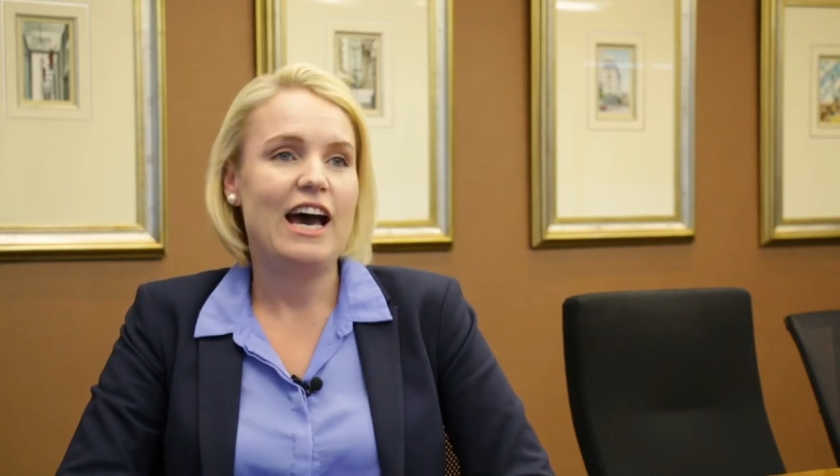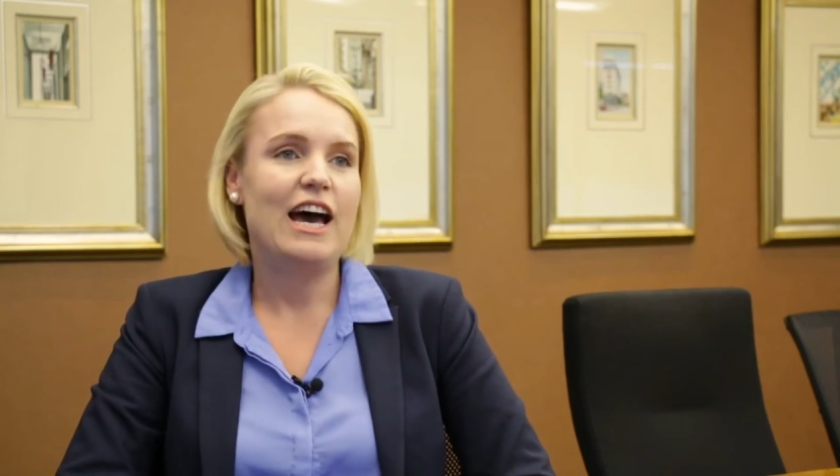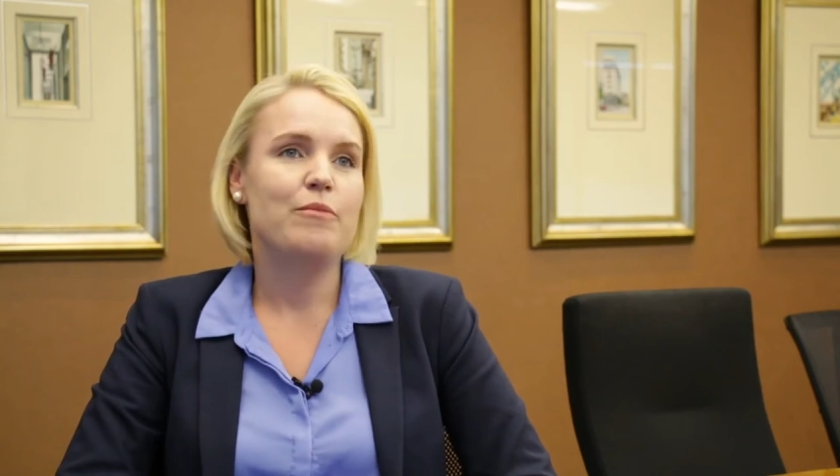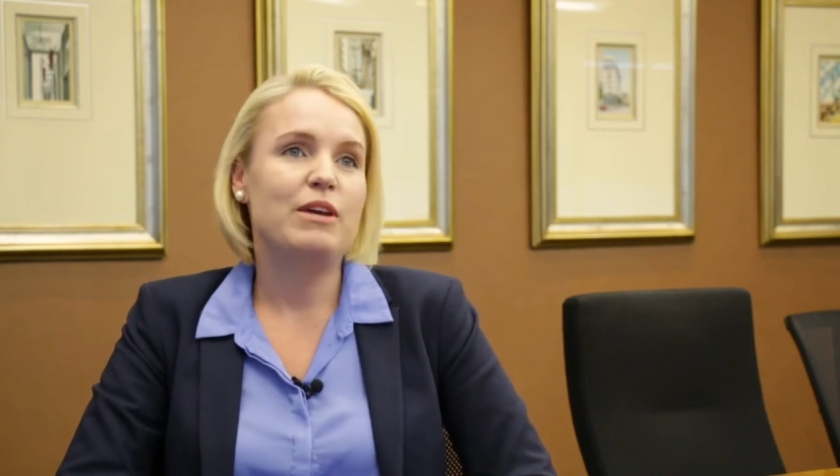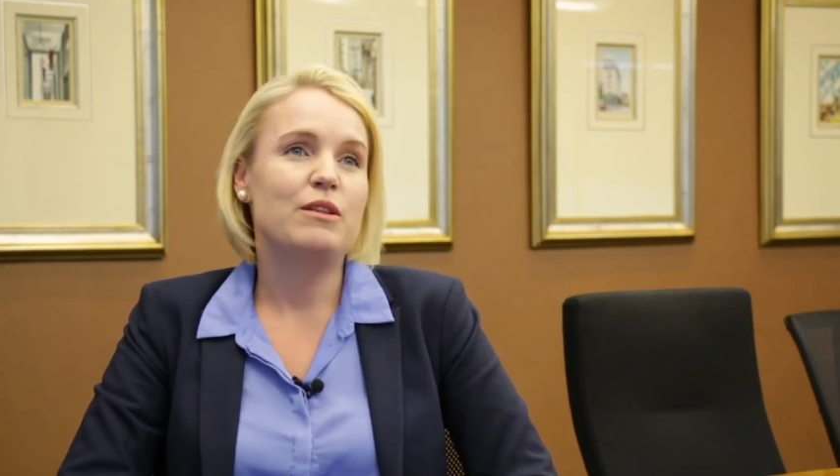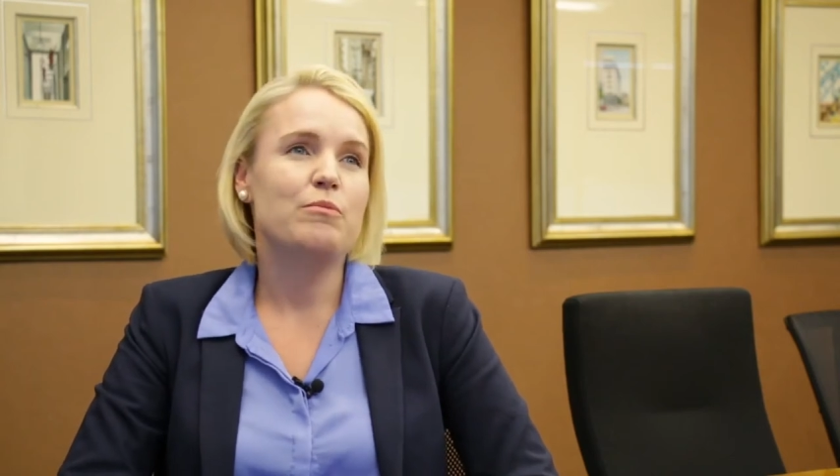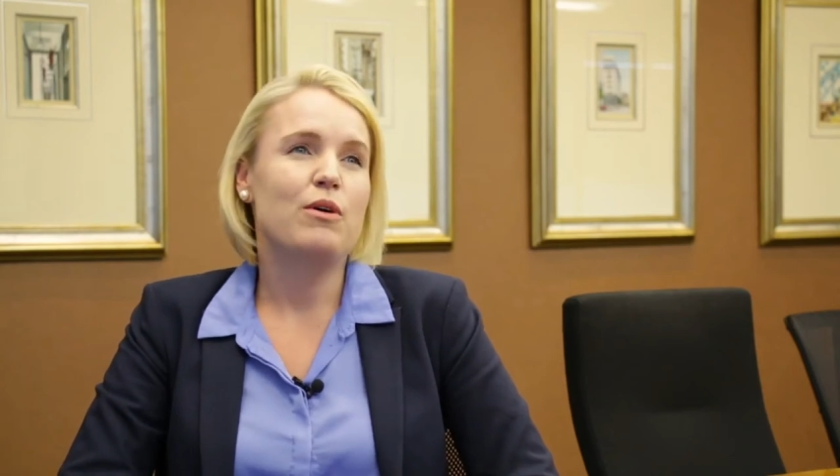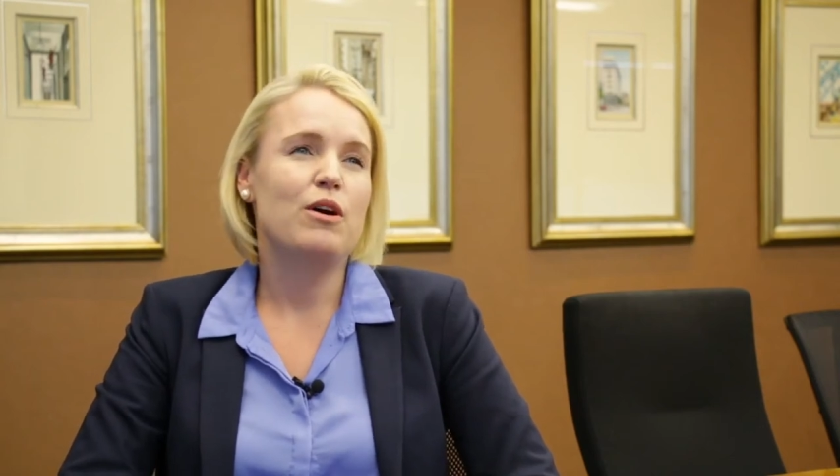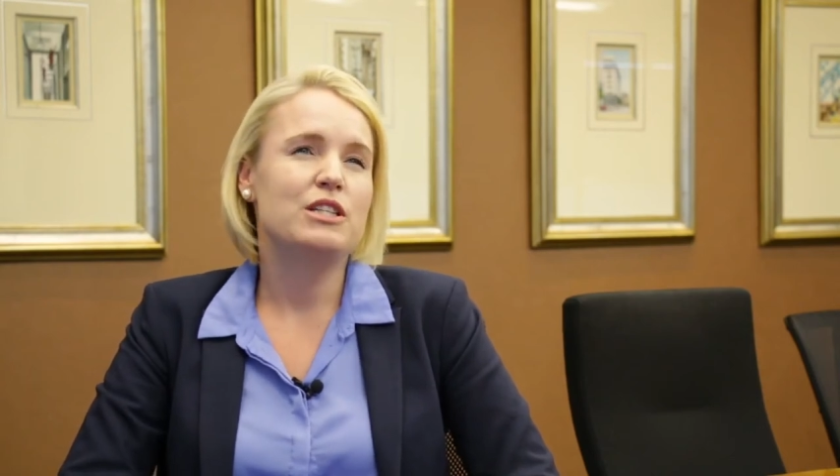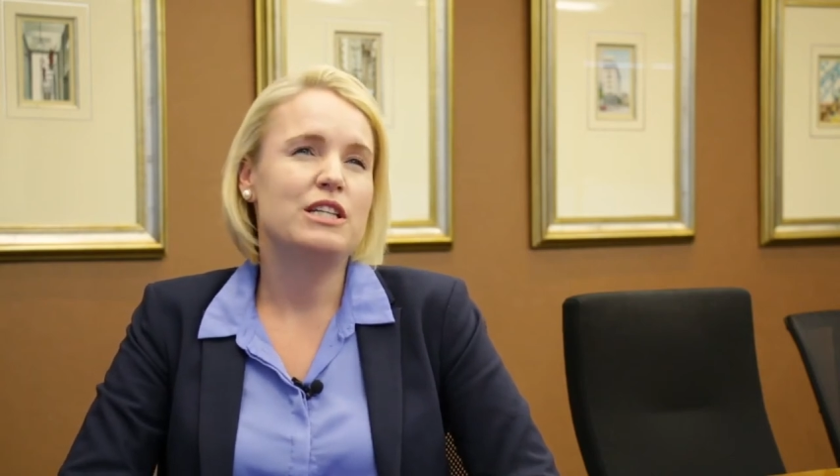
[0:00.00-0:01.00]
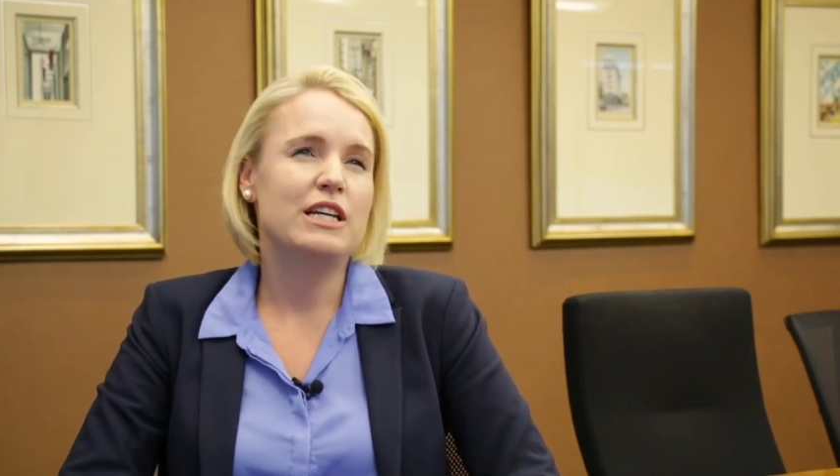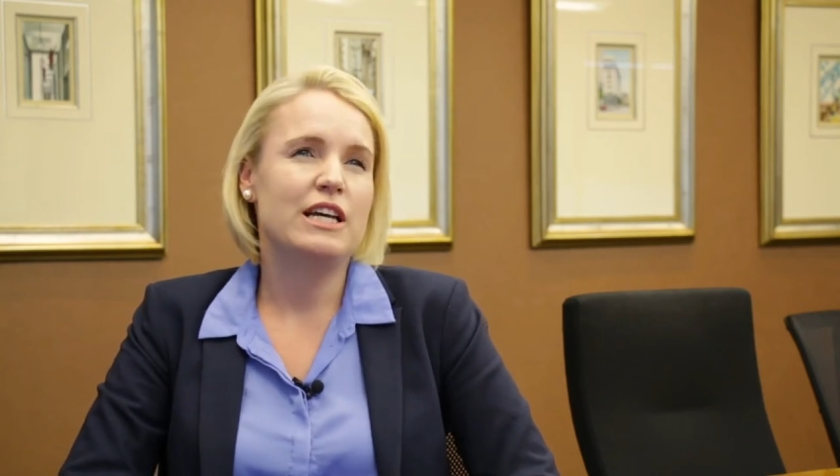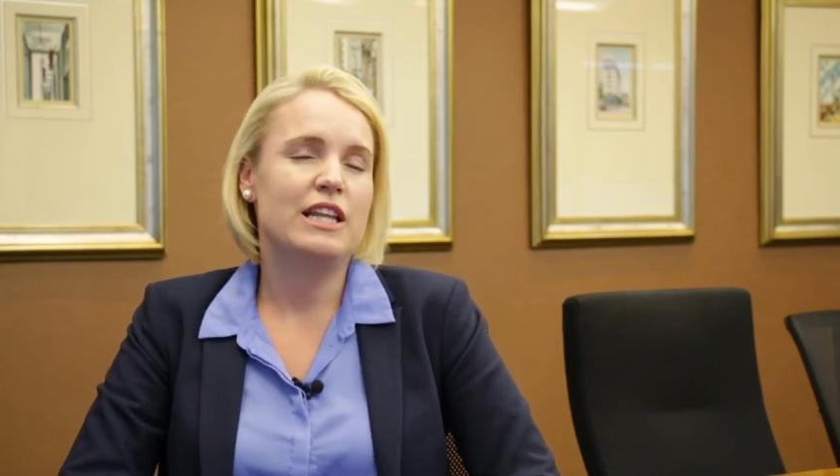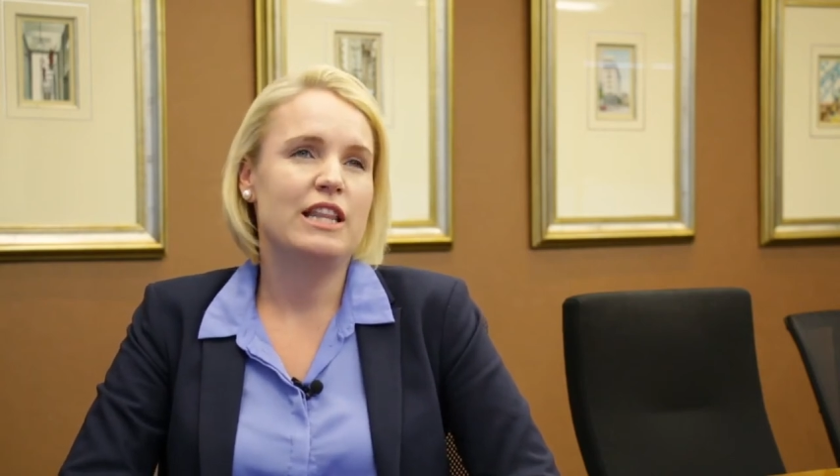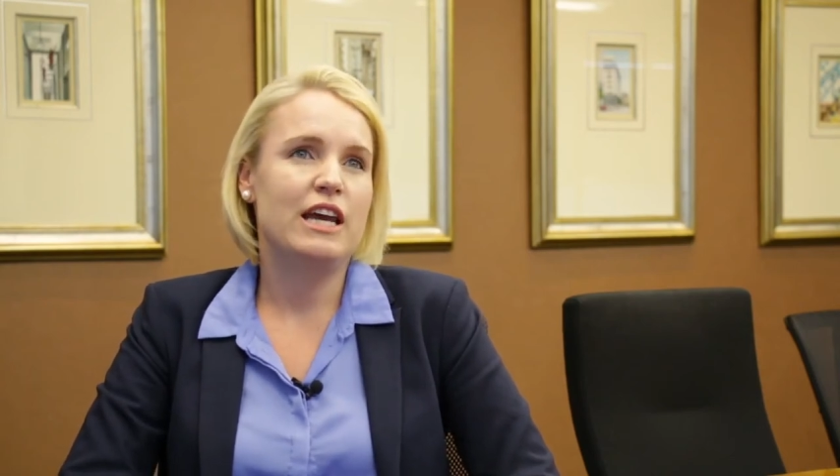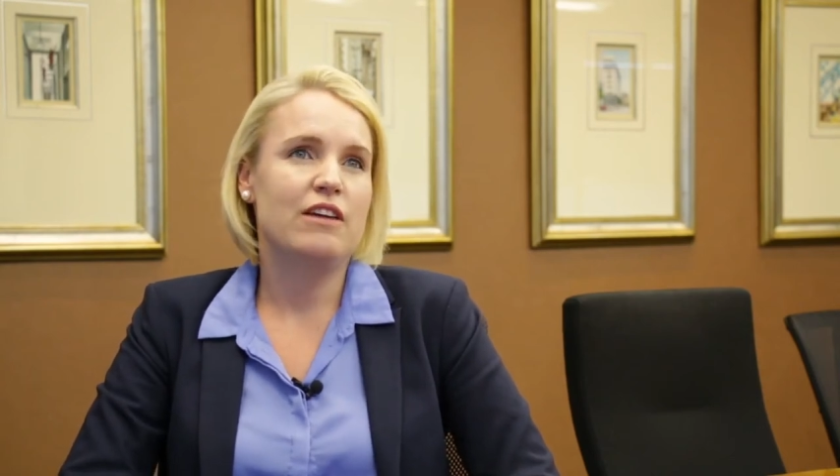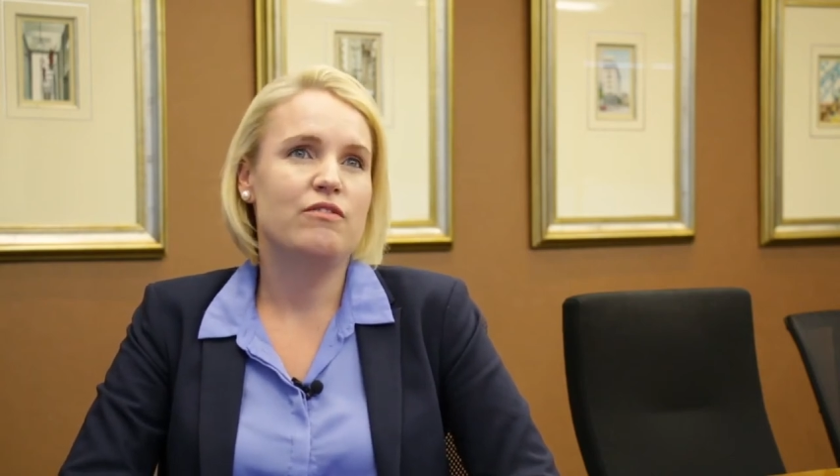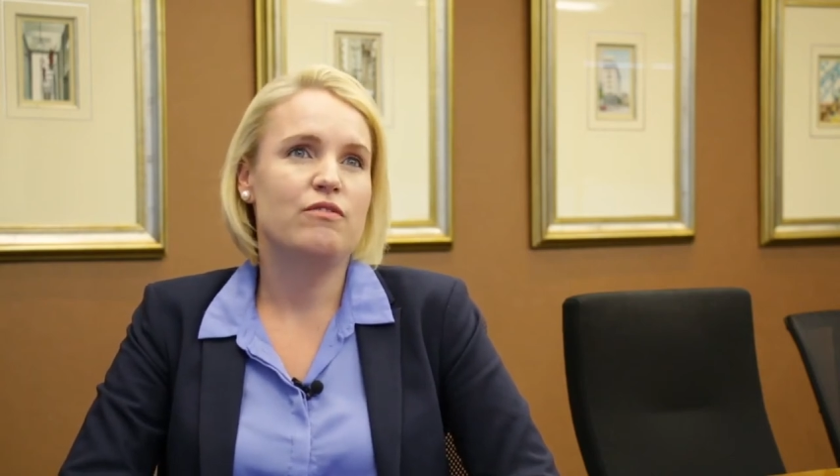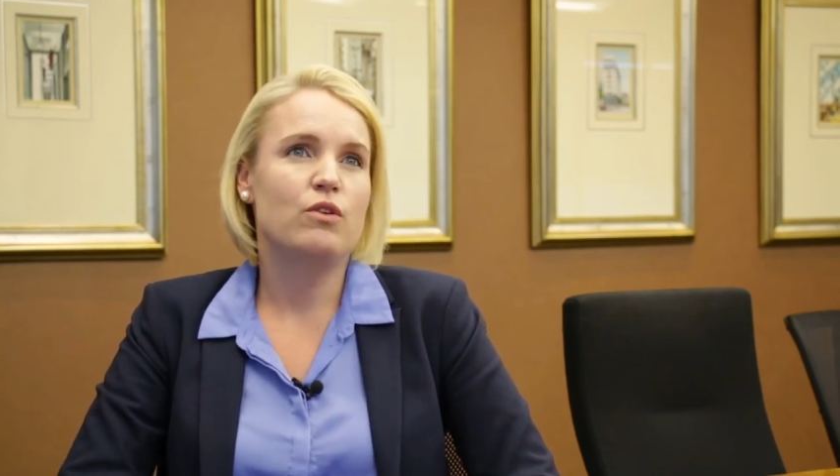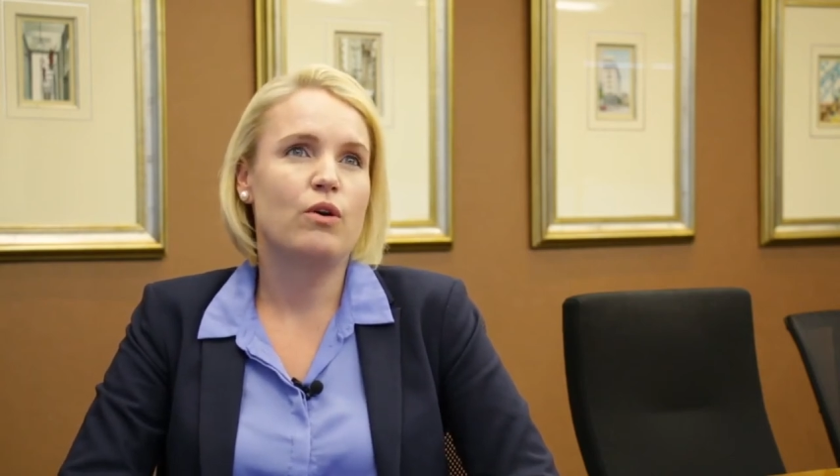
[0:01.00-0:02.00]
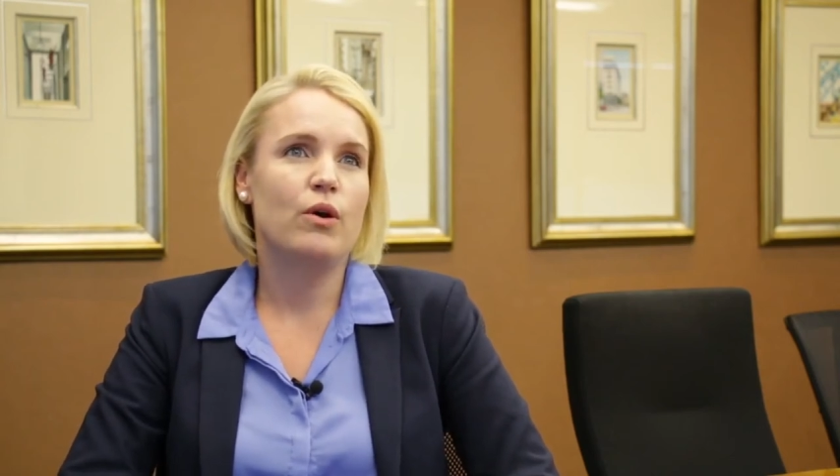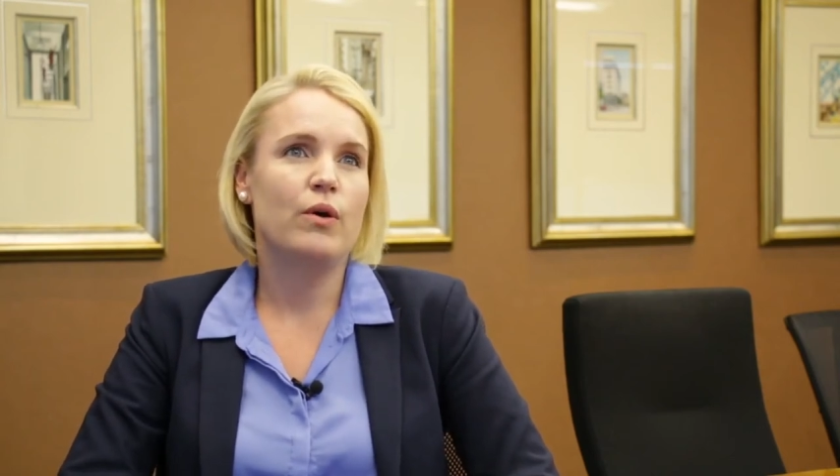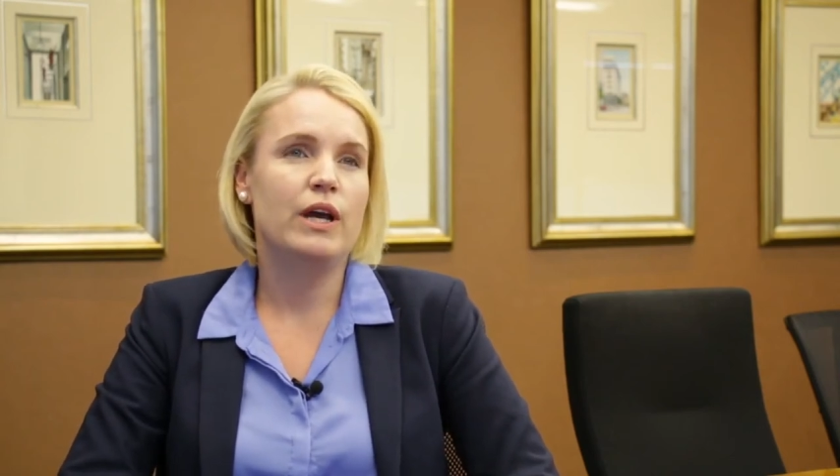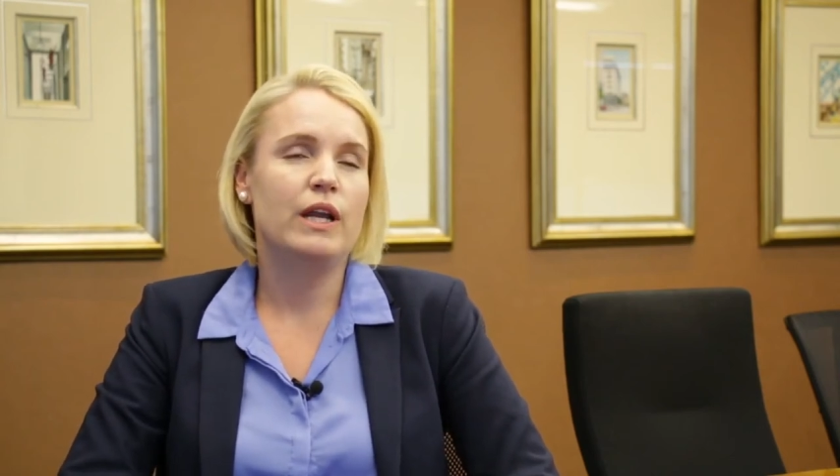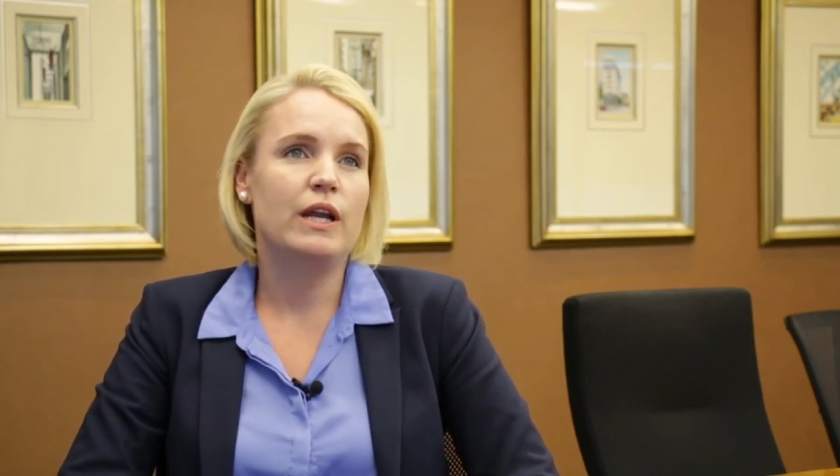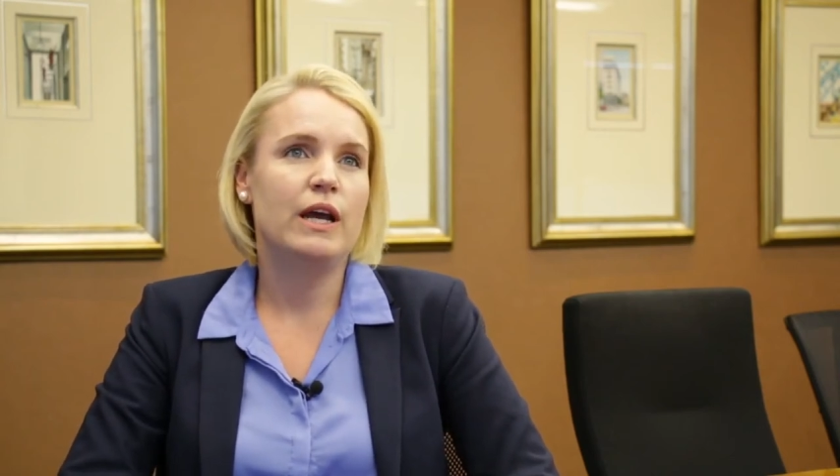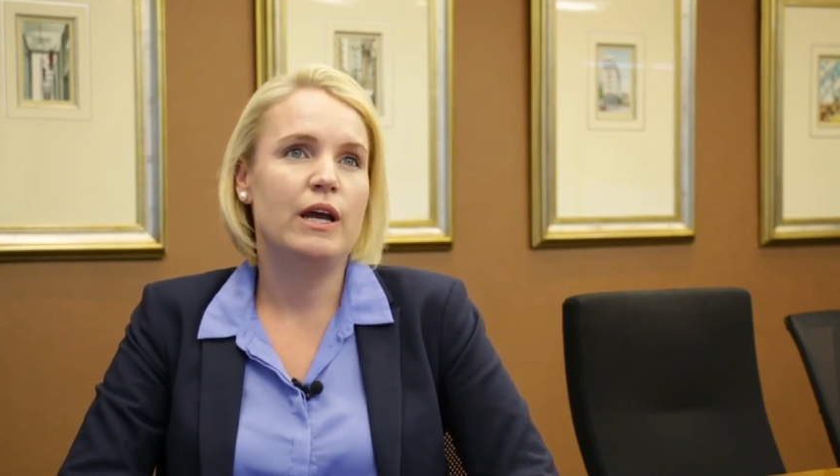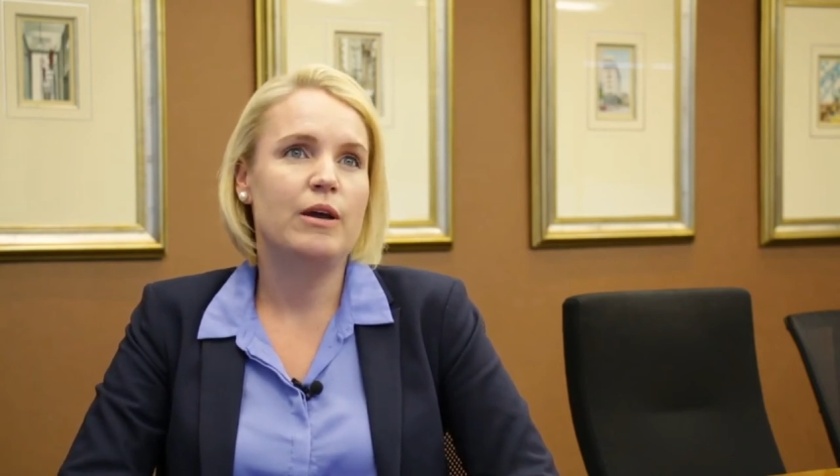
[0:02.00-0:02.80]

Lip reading: In the past year, they've grown